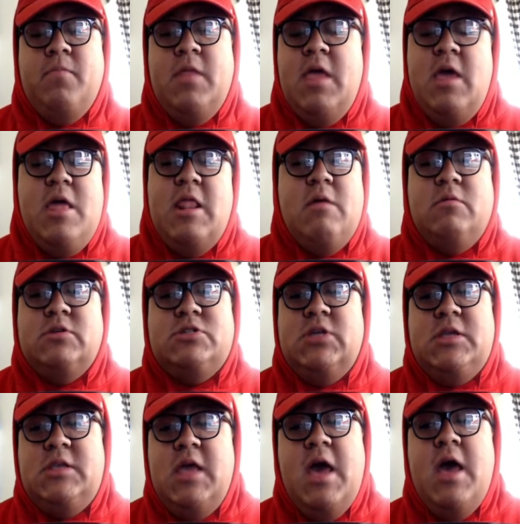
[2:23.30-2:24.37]
It, it was,
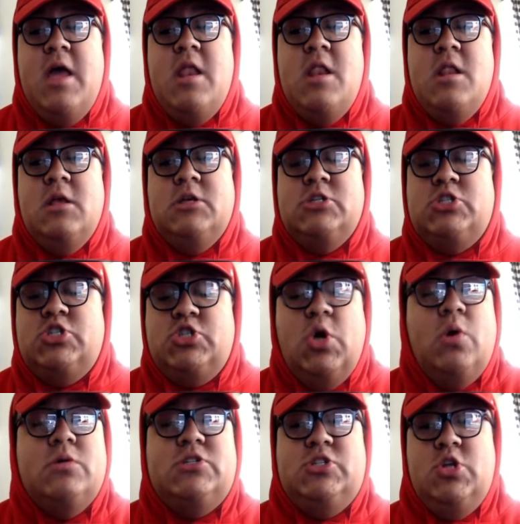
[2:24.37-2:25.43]
again,
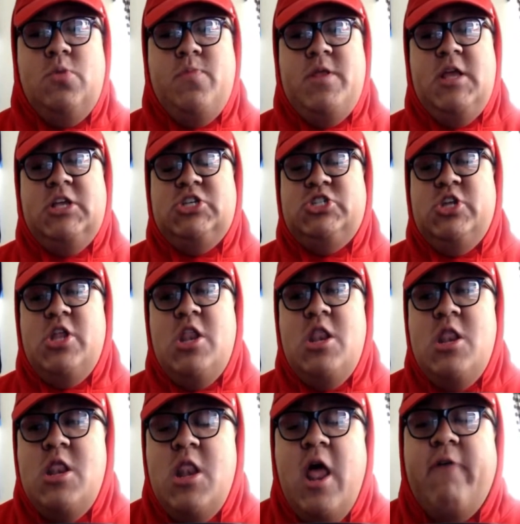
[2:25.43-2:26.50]
so stupid. It should have
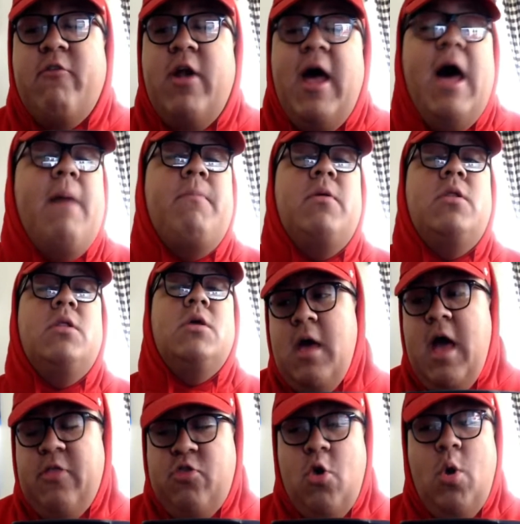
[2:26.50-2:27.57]
never happened.
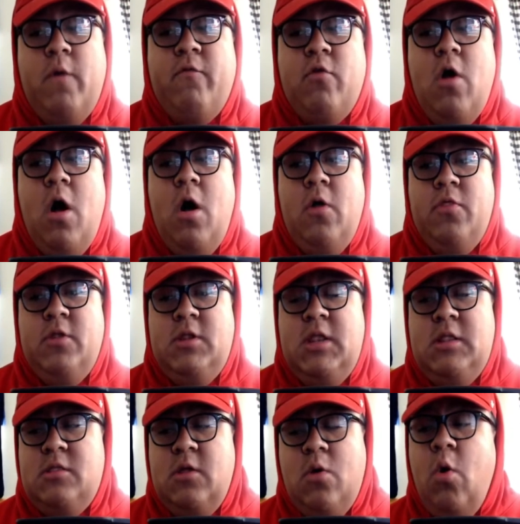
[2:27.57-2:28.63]
I thought overall, the,
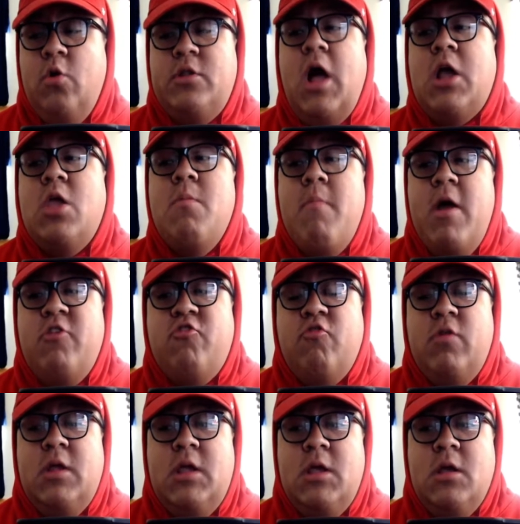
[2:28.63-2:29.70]
the whole
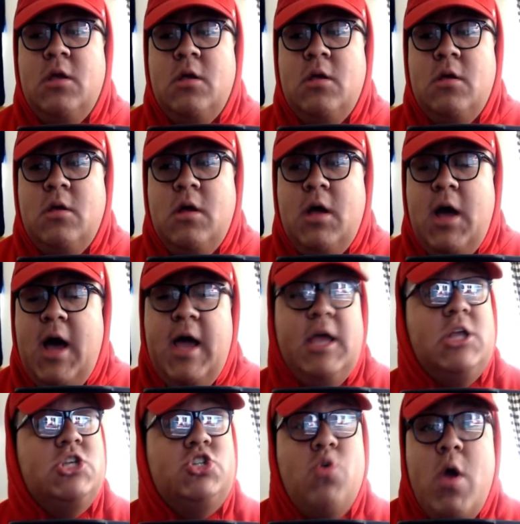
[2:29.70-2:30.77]
documentary, I
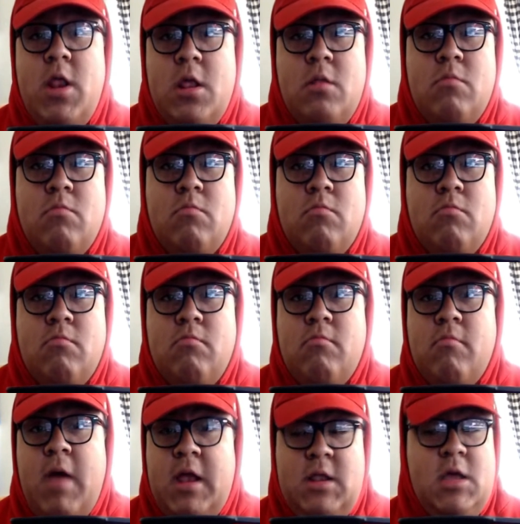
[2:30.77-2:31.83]
enjoyed it.
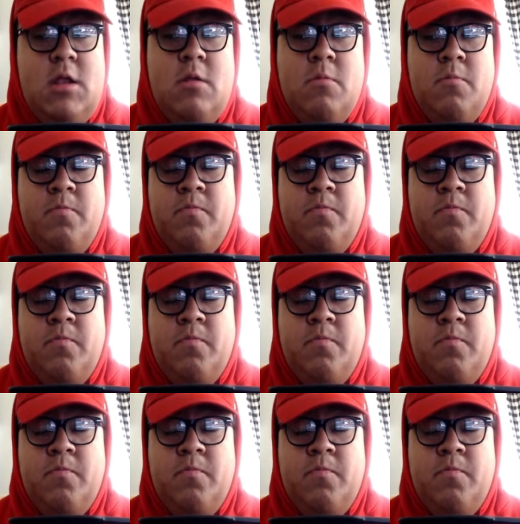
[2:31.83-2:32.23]
I did.